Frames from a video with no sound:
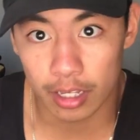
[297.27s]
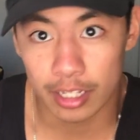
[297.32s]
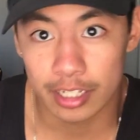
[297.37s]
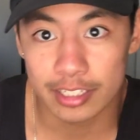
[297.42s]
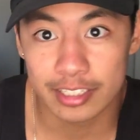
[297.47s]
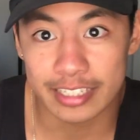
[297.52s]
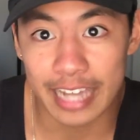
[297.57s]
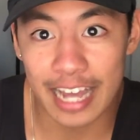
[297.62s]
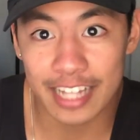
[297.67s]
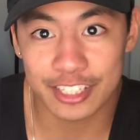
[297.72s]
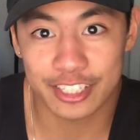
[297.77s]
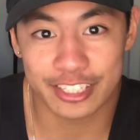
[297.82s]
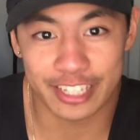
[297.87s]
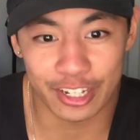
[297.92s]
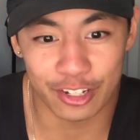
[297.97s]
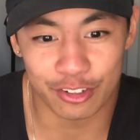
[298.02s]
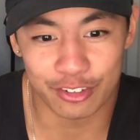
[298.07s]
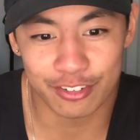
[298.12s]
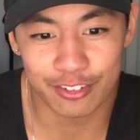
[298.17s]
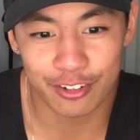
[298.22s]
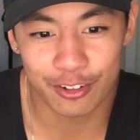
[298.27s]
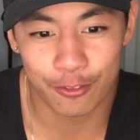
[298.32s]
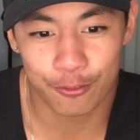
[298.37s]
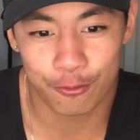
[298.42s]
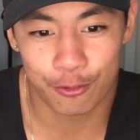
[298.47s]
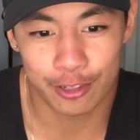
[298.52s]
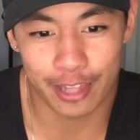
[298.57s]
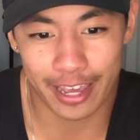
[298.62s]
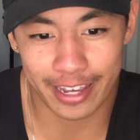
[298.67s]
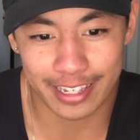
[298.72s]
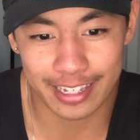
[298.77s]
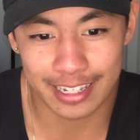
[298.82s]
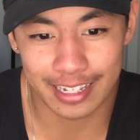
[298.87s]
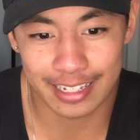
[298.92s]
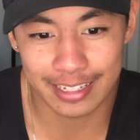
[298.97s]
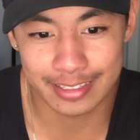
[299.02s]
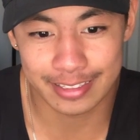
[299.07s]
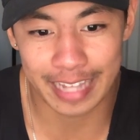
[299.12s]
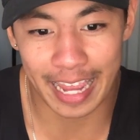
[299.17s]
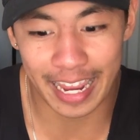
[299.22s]
sat still for like
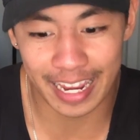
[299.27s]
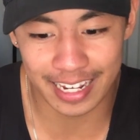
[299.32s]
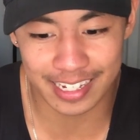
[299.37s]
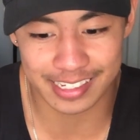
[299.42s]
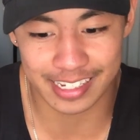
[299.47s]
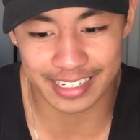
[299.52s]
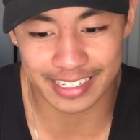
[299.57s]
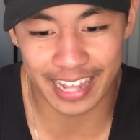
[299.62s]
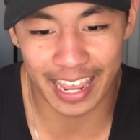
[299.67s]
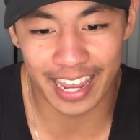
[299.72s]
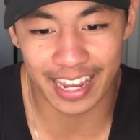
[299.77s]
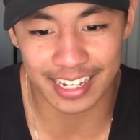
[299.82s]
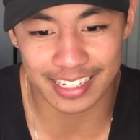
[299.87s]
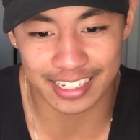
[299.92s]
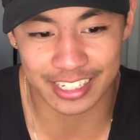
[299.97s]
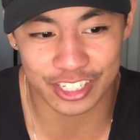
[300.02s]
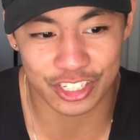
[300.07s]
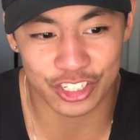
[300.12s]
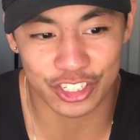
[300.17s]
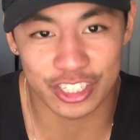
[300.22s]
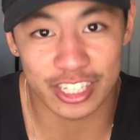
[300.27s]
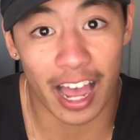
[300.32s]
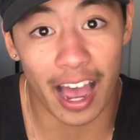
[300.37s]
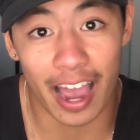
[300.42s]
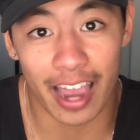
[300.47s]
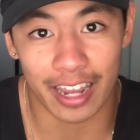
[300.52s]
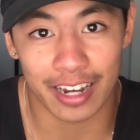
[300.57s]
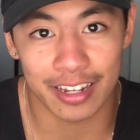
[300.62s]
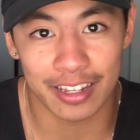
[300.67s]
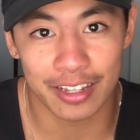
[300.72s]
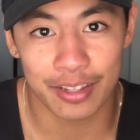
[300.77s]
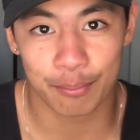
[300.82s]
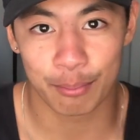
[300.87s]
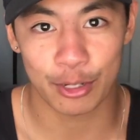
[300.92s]
days and days and just died